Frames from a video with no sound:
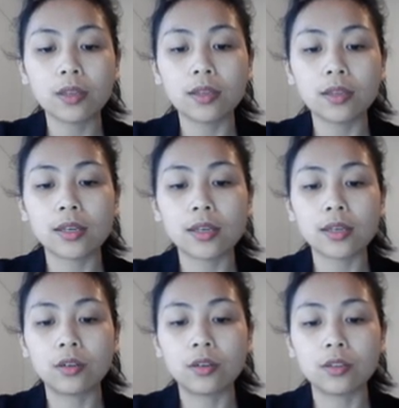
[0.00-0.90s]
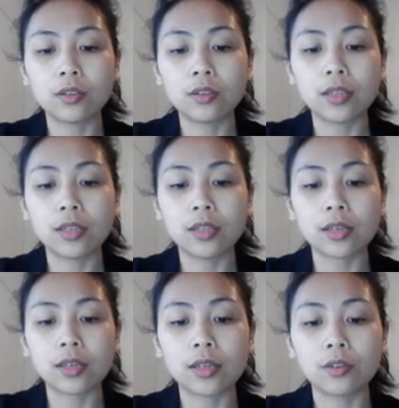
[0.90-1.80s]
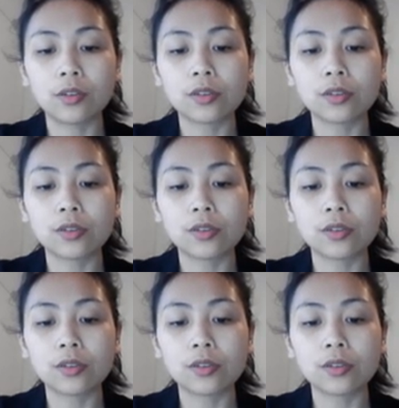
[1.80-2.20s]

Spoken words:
the second urn, in the second urn.